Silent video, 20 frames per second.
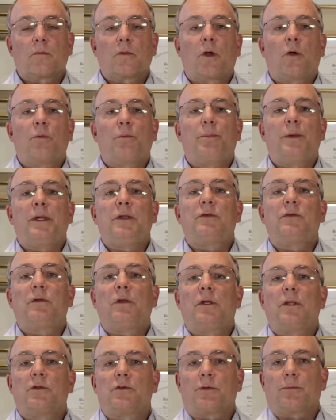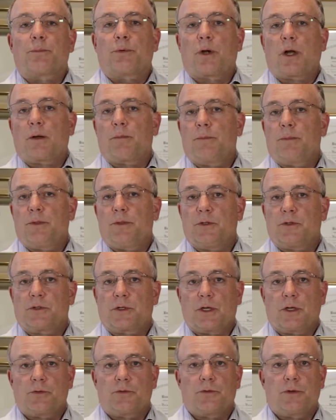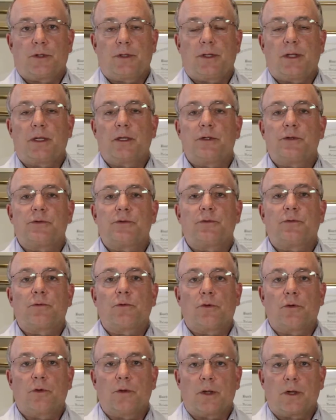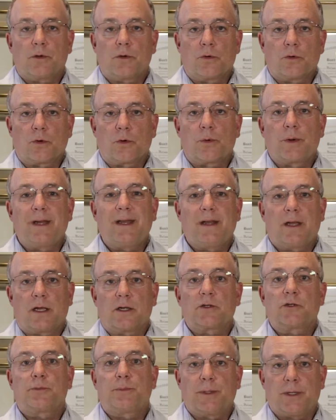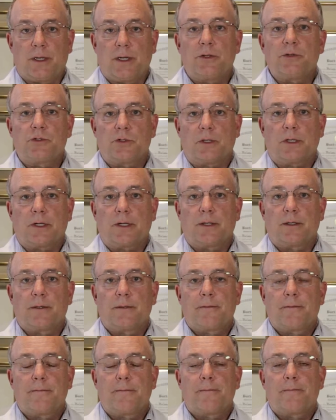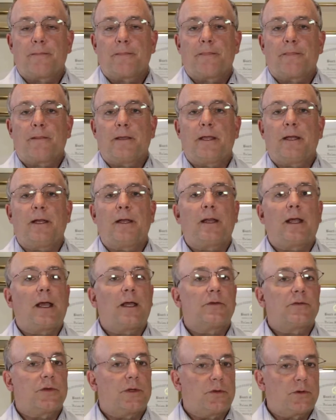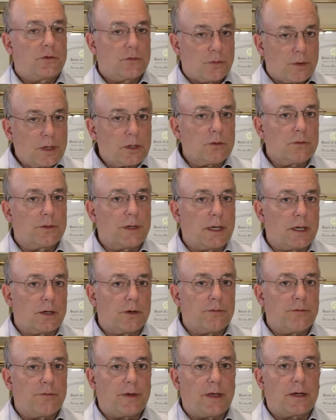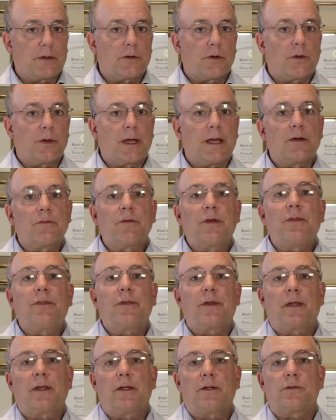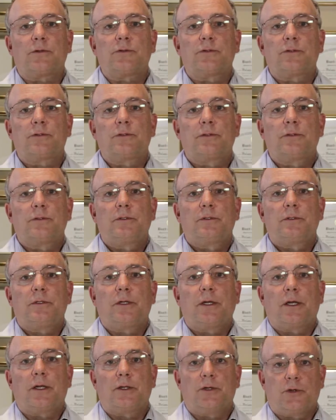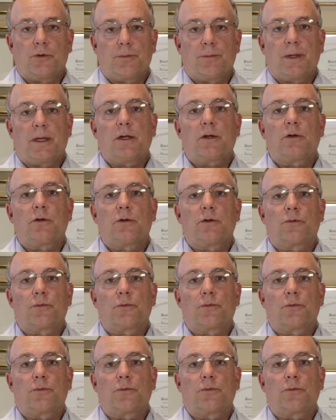Obesity is a problem in this country that is growing exponentially, and it has a trickle-down effect on everything else in your medical